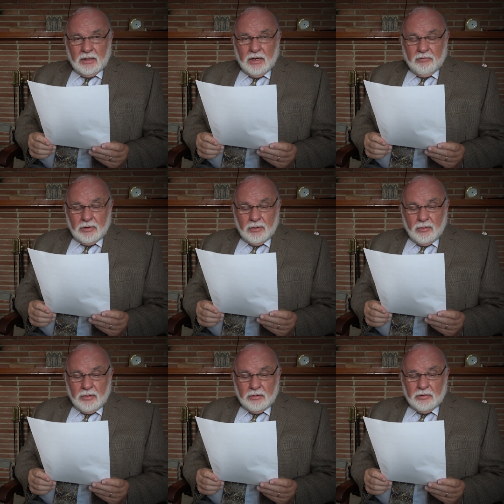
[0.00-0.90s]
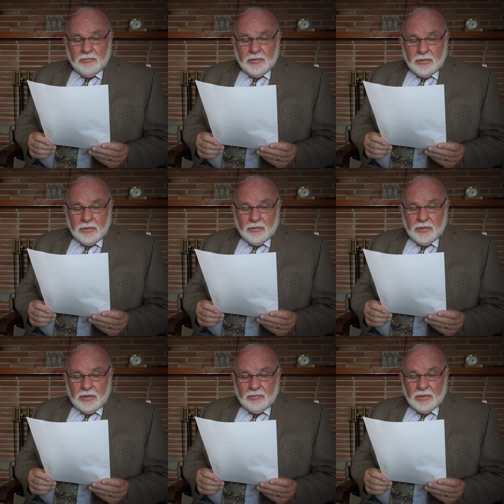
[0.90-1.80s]
Every corner of the
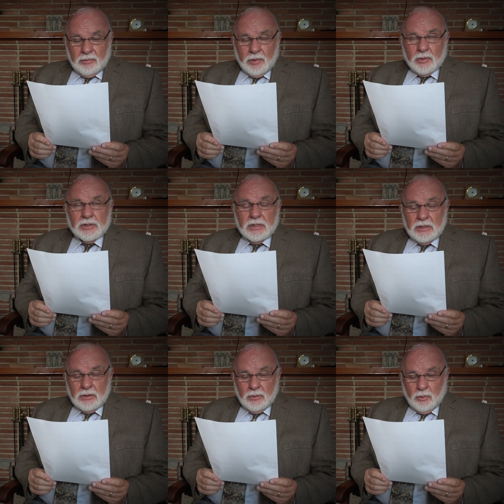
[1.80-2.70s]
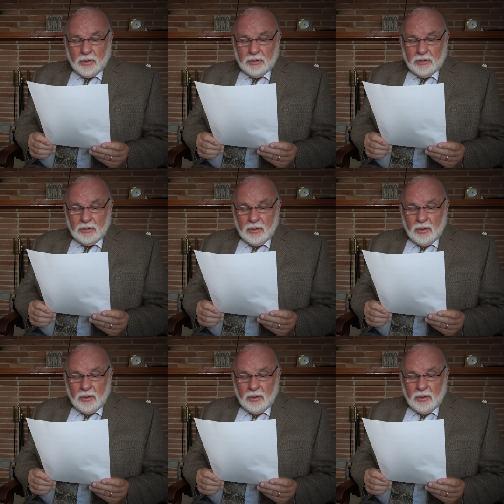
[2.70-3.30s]
earth, even the most hidden one,